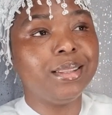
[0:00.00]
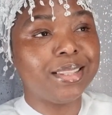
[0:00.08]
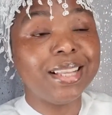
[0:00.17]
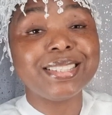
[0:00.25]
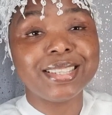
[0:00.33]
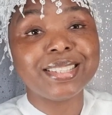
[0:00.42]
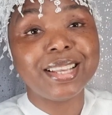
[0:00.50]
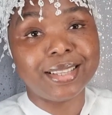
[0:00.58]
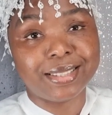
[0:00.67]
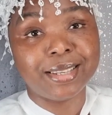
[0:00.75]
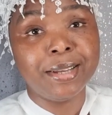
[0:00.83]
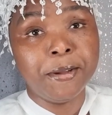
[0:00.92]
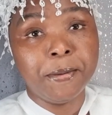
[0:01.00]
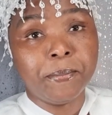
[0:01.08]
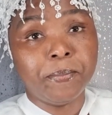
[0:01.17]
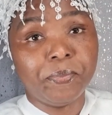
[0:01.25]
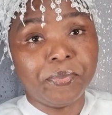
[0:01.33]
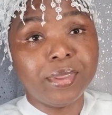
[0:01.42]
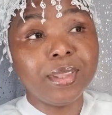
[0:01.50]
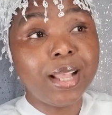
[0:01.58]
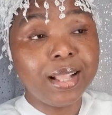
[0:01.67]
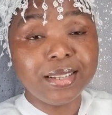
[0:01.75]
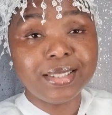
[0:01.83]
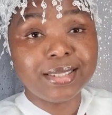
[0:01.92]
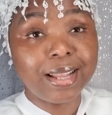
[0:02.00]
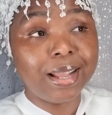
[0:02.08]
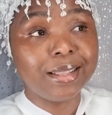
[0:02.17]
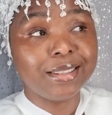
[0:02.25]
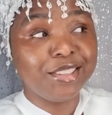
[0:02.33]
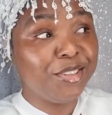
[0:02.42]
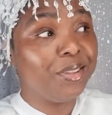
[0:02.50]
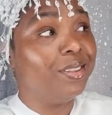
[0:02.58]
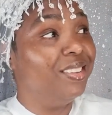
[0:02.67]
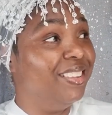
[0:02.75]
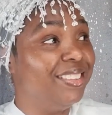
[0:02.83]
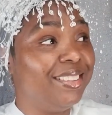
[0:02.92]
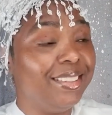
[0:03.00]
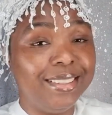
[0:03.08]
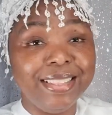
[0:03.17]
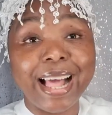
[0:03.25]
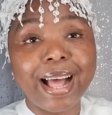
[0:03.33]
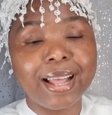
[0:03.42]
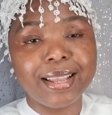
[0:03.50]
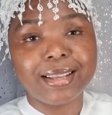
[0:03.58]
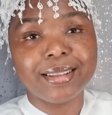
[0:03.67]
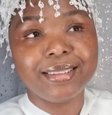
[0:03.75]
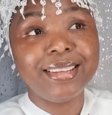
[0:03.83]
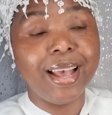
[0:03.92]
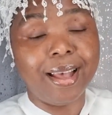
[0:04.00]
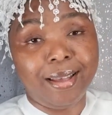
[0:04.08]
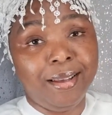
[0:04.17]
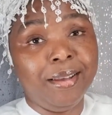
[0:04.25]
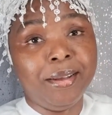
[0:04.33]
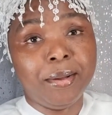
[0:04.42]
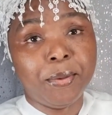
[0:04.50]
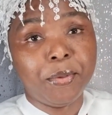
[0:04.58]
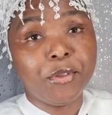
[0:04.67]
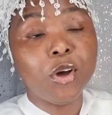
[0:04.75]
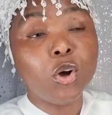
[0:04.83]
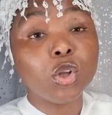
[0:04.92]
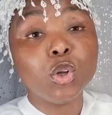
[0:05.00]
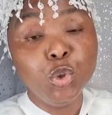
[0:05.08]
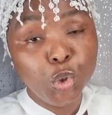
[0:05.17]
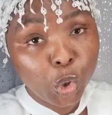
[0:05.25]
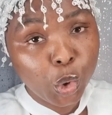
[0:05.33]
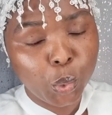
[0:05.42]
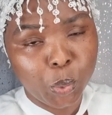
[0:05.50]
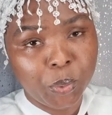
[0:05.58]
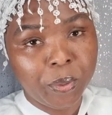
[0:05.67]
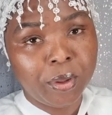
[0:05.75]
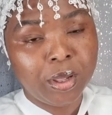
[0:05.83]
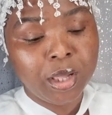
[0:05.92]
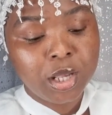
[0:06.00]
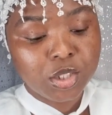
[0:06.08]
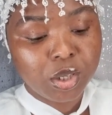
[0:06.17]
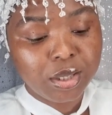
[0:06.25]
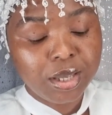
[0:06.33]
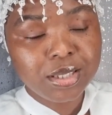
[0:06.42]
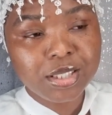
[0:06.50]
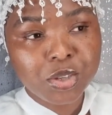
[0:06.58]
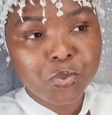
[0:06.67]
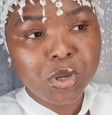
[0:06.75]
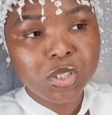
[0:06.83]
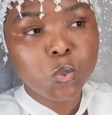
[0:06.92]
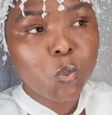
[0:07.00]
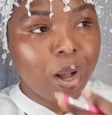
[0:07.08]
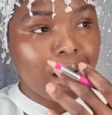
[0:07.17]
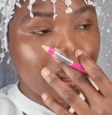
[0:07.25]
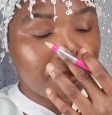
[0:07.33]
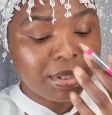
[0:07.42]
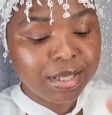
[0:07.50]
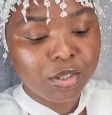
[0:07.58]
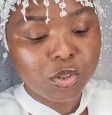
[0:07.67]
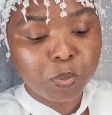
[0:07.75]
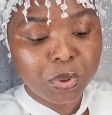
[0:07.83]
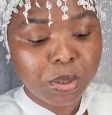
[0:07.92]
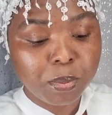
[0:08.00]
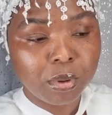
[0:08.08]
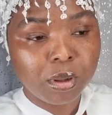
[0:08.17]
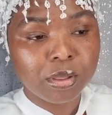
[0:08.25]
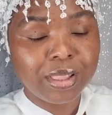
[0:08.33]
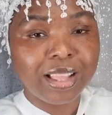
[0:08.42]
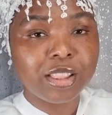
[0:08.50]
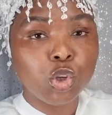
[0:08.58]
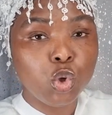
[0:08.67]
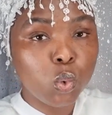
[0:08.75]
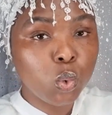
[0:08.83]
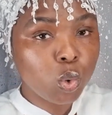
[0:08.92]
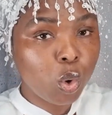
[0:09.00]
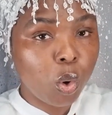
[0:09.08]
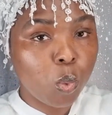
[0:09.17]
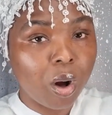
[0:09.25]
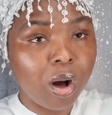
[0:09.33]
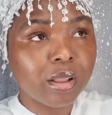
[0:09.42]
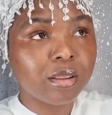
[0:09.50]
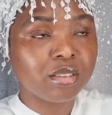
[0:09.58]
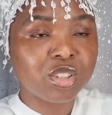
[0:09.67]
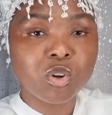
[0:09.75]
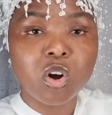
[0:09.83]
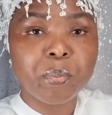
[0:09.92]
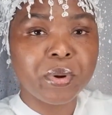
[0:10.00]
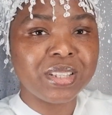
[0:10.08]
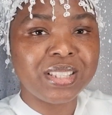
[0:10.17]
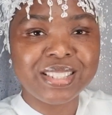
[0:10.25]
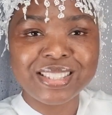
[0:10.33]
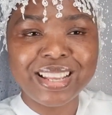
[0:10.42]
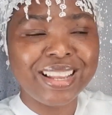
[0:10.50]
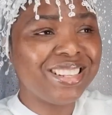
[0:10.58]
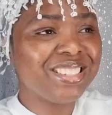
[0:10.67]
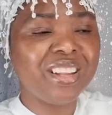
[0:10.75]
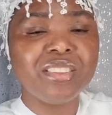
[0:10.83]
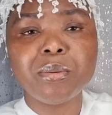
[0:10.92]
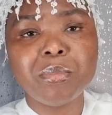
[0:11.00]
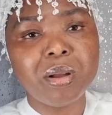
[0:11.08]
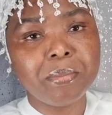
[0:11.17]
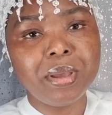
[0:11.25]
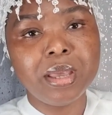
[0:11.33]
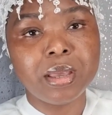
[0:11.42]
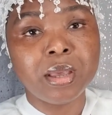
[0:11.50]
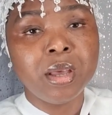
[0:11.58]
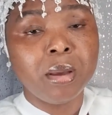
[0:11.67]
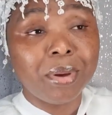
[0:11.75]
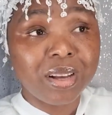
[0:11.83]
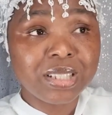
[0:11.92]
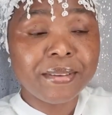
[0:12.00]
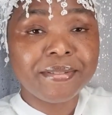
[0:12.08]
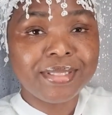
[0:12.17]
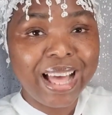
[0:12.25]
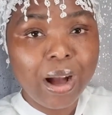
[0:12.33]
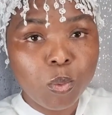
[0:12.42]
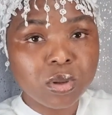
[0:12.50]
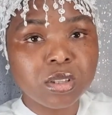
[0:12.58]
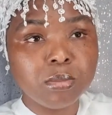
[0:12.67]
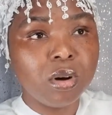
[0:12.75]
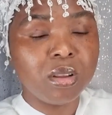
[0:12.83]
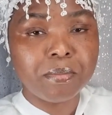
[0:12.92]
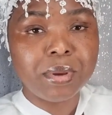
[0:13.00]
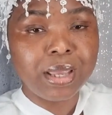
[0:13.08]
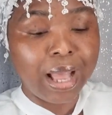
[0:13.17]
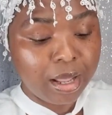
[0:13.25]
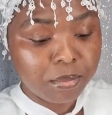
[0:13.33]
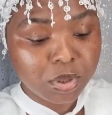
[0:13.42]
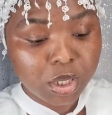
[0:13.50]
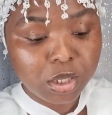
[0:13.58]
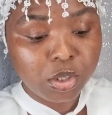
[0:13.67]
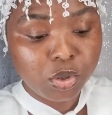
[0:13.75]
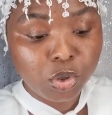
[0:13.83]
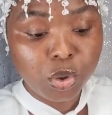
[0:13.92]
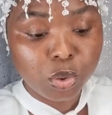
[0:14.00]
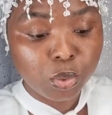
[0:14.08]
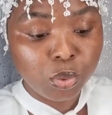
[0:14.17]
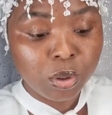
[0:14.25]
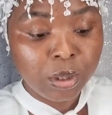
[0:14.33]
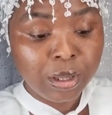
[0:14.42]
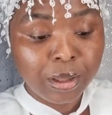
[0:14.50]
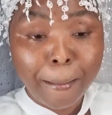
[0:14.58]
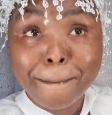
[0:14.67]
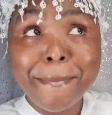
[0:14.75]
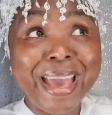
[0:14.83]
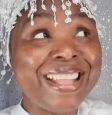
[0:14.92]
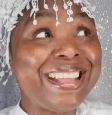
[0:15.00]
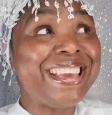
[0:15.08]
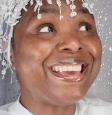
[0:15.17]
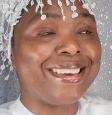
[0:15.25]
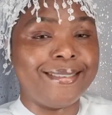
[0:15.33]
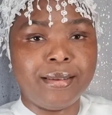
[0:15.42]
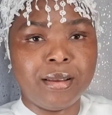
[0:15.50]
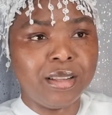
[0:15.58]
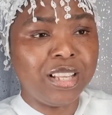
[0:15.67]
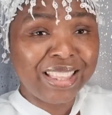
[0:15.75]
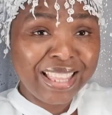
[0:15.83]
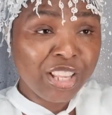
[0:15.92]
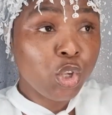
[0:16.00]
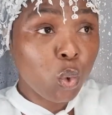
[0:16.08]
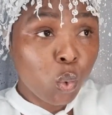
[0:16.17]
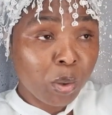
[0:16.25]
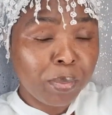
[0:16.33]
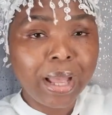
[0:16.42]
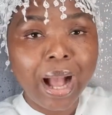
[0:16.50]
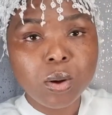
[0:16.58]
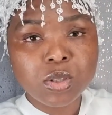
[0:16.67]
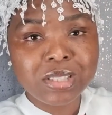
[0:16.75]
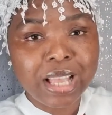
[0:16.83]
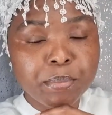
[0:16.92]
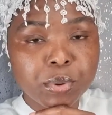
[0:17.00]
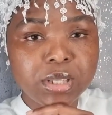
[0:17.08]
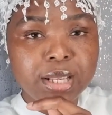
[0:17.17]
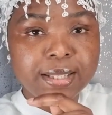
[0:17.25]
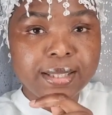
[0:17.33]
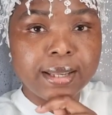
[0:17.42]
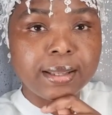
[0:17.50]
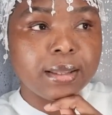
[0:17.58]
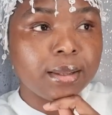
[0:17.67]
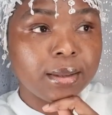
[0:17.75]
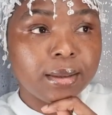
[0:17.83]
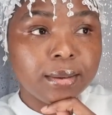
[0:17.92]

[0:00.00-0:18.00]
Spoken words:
this is it. You understand? Like, yeah, you're gonna know. So this is the reason why I'm saying to people that the, you know what, the scorpions thing, it's not the MOTB. Because if that was the MOTB, I am telling you, many, you think you could be outside protesting?